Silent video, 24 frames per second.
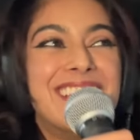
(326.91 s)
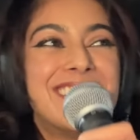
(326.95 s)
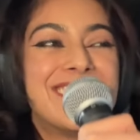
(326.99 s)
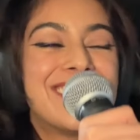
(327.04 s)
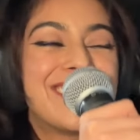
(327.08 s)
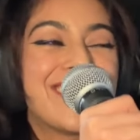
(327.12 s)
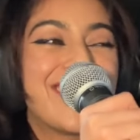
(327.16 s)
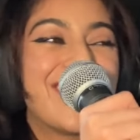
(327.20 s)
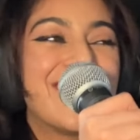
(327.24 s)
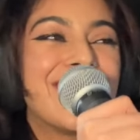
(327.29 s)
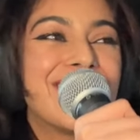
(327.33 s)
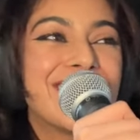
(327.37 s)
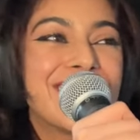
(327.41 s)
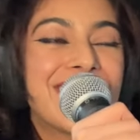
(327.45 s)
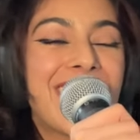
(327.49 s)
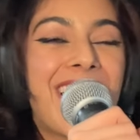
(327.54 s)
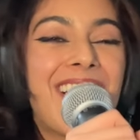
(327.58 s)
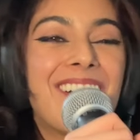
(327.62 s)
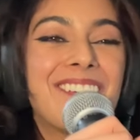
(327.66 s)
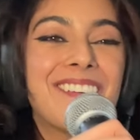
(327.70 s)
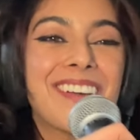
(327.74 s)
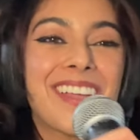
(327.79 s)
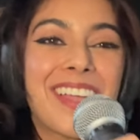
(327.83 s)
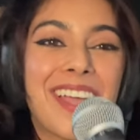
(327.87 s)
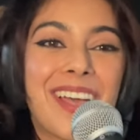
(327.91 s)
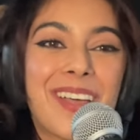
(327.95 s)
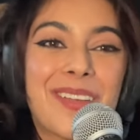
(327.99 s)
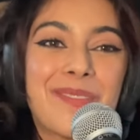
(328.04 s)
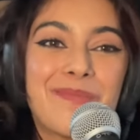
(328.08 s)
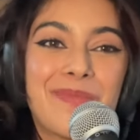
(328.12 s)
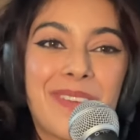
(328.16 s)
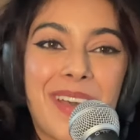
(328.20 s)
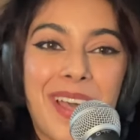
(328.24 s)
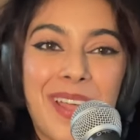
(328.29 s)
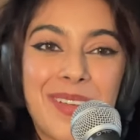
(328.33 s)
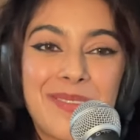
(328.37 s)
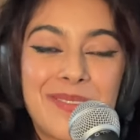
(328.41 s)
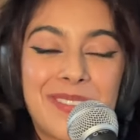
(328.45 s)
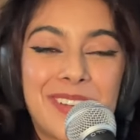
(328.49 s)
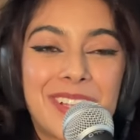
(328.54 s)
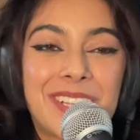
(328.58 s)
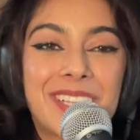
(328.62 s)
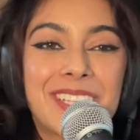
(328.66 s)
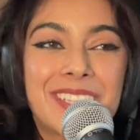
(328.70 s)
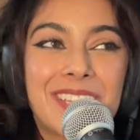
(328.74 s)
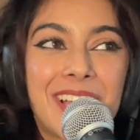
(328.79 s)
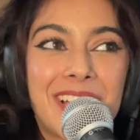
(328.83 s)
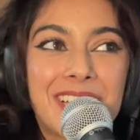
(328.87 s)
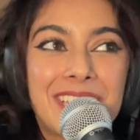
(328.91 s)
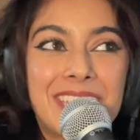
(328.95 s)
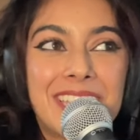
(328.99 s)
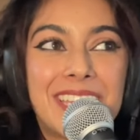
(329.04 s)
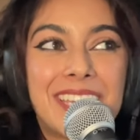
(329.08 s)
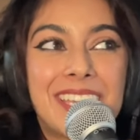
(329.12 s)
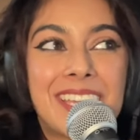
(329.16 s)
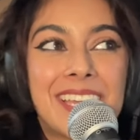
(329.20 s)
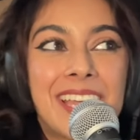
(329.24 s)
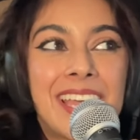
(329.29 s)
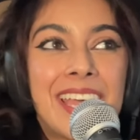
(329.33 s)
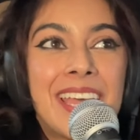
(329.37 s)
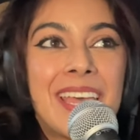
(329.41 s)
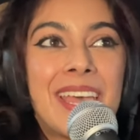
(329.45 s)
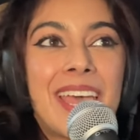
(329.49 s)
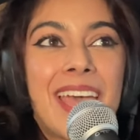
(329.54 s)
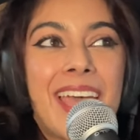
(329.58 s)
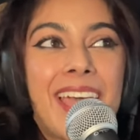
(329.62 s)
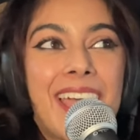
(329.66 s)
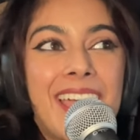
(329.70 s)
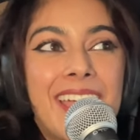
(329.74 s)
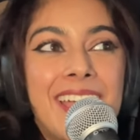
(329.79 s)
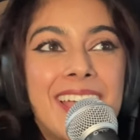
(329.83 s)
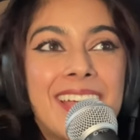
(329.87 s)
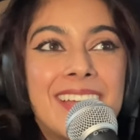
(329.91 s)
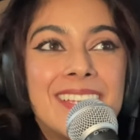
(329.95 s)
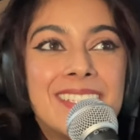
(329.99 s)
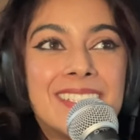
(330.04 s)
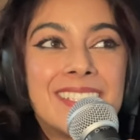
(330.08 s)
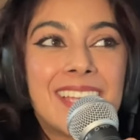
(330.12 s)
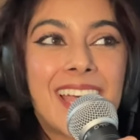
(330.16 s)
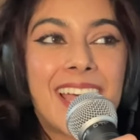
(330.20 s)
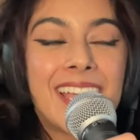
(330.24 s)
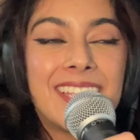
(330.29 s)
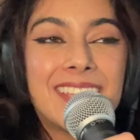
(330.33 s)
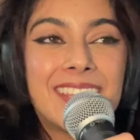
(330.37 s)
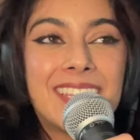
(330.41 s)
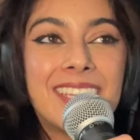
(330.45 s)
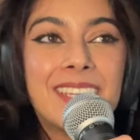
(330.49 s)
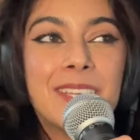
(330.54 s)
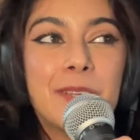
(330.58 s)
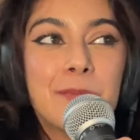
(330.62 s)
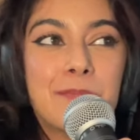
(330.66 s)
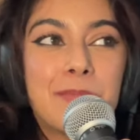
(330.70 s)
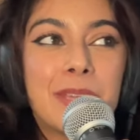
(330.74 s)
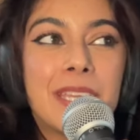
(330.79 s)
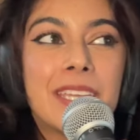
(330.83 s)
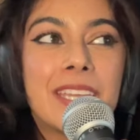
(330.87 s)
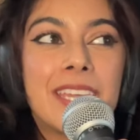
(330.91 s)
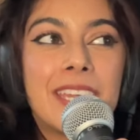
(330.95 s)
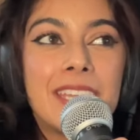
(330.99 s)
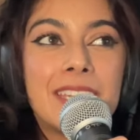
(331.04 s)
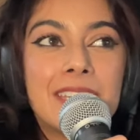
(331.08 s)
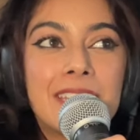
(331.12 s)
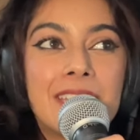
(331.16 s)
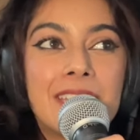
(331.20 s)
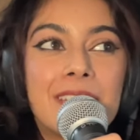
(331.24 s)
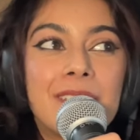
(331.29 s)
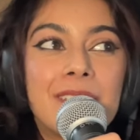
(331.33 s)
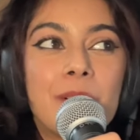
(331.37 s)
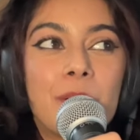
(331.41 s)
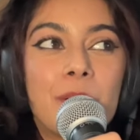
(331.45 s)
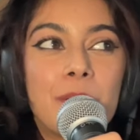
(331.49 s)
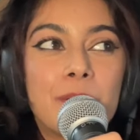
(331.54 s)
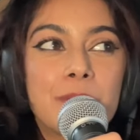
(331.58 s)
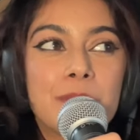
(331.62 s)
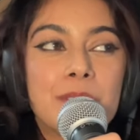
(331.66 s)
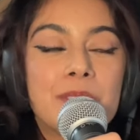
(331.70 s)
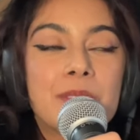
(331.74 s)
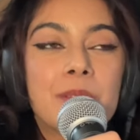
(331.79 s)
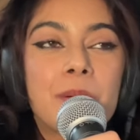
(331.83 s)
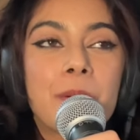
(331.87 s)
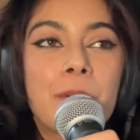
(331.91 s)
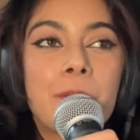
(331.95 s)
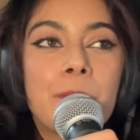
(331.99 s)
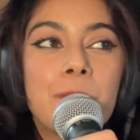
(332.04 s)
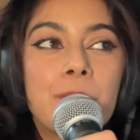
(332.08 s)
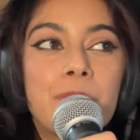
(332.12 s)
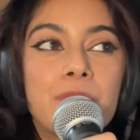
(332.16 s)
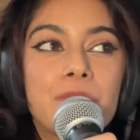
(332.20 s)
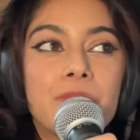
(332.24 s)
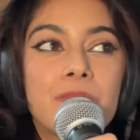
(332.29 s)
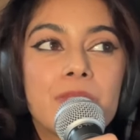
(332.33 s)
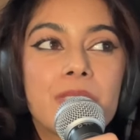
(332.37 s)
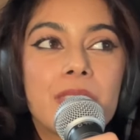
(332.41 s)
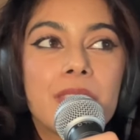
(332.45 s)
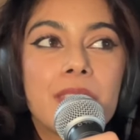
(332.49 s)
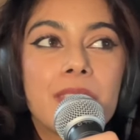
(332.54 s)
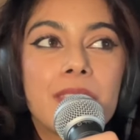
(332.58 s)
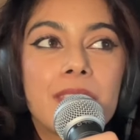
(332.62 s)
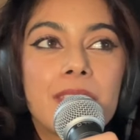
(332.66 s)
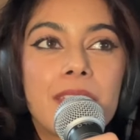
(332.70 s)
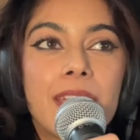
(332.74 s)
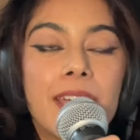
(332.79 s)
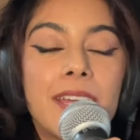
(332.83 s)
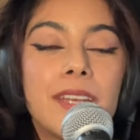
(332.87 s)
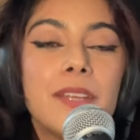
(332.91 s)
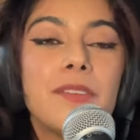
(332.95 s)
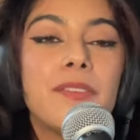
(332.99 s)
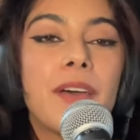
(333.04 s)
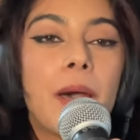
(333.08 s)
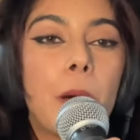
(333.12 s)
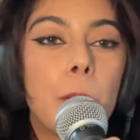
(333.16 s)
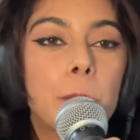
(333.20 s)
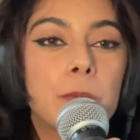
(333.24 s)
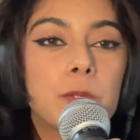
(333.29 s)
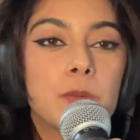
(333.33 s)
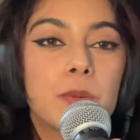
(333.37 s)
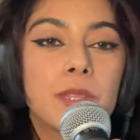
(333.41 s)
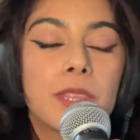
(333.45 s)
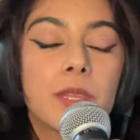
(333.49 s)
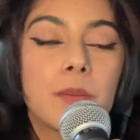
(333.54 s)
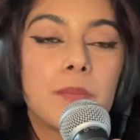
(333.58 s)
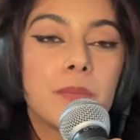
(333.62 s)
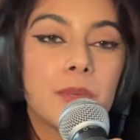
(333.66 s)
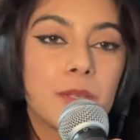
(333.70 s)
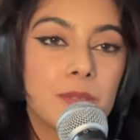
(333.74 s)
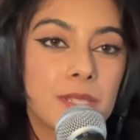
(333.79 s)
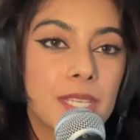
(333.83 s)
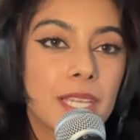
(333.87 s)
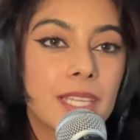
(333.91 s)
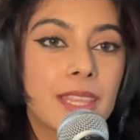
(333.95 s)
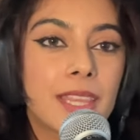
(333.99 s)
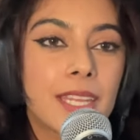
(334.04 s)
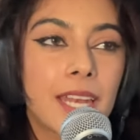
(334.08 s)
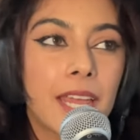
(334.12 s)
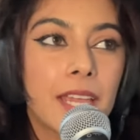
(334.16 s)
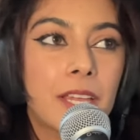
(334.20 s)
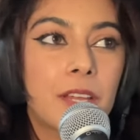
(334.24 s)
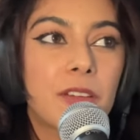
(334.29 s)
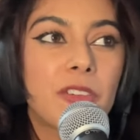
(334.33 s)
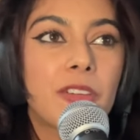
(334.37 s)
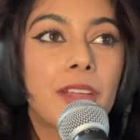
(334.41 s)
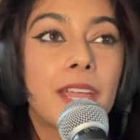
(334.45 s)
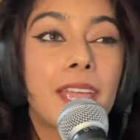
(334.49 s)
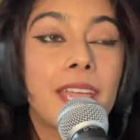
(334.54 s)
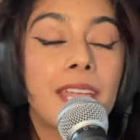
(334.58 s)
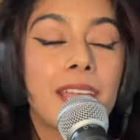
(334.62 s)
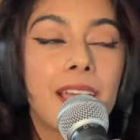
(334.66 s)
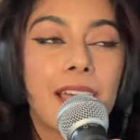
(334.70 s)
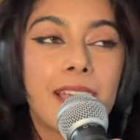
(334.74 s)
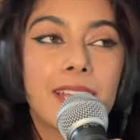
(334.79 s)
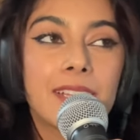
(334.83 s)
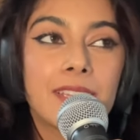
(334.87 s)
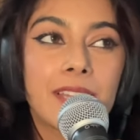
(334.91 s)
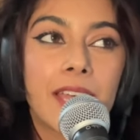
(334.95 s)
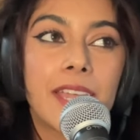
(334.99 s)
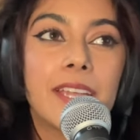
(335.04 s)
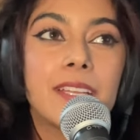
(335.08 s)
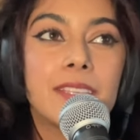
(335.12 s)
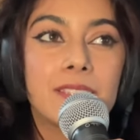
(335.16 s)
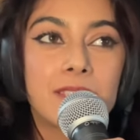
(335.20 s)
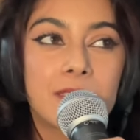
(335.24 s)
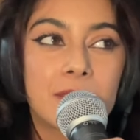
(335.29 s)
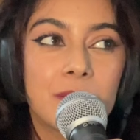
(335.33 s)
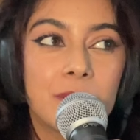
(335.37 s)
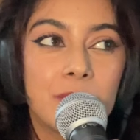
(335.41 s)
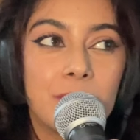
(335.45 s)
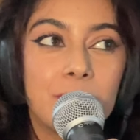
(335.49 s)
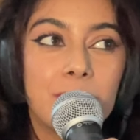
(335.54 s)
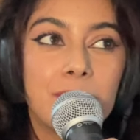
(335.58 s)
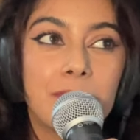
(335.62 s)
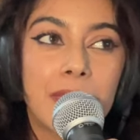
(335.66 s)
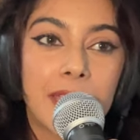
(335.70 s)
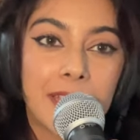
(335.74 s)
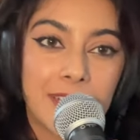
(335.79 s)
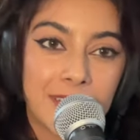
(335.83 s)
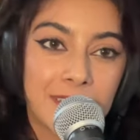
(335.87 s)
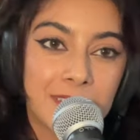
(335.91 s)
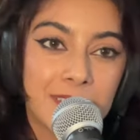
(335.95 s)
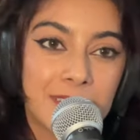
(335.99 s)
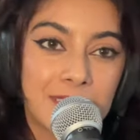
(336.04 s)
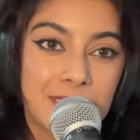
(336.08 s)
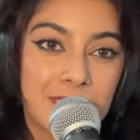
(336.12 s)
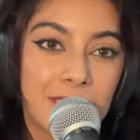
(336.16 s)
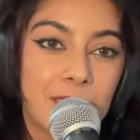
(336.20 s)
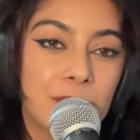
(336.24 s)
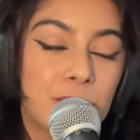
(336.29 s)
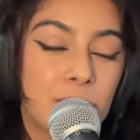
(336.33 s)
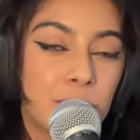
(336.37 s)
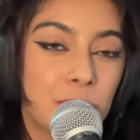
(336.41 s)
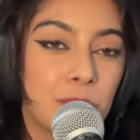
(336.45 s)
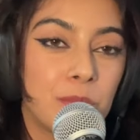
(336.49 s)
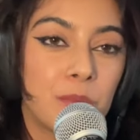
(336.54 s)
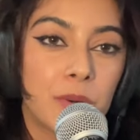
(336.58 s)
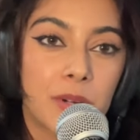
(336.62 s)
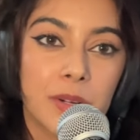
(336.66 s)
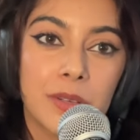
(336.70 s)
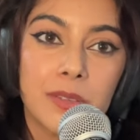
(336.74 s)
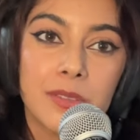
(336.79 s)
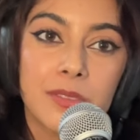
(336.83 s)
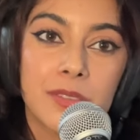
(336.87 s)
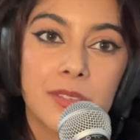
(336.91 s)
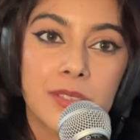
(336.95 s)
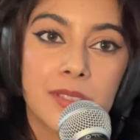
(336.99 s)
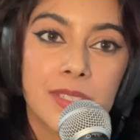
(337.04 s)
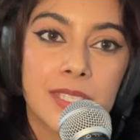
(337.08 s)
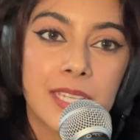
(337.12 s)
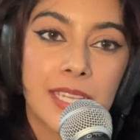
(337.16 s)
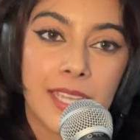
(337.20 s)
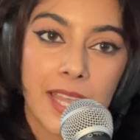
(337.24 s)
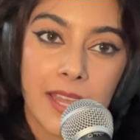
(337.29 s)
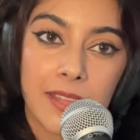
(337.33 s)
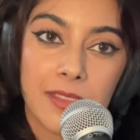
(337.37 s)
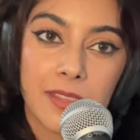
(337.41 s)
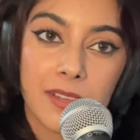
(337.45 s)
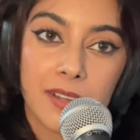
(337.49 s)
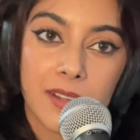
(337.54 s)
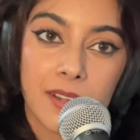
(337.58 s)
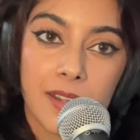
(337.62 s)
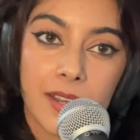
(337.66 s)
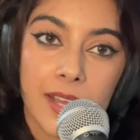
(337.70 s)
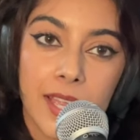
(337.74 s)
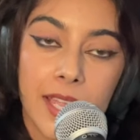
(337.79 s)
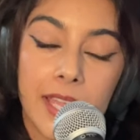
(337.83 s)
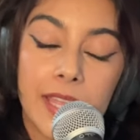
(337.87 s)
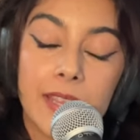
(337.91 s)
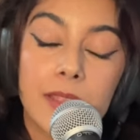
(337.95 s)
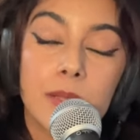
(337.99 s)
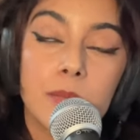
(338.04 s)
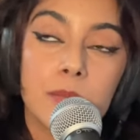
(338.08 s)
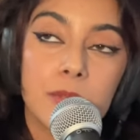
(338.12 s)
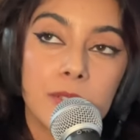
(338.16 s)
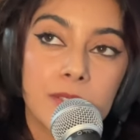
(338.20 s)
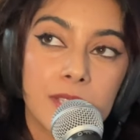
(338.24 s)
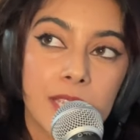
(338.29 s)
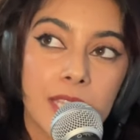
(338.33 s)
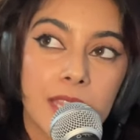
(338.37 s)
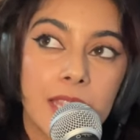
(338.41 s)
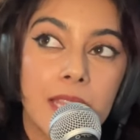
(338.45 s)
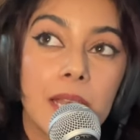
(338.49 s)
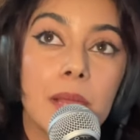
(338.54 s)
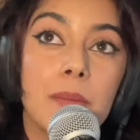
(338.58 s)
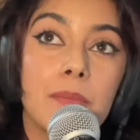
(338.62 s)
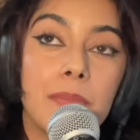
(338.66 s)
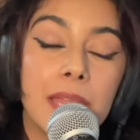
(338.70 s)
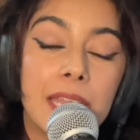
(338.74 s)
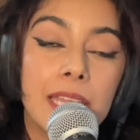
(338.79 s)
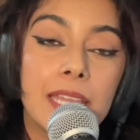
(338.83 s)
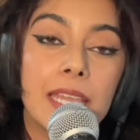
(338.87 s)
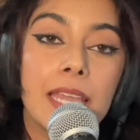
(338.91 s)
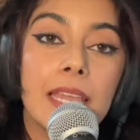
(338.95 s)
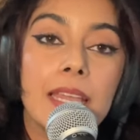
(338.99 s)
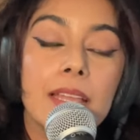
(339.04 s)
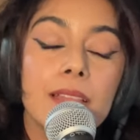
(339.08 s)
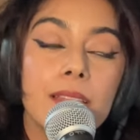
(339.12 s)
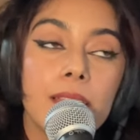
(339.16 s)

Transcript: So that way I'm, I'm really lucky. And I think being Indian also kind of helped with the music that I create. I like to mix the two worlds together in the music that I'm making.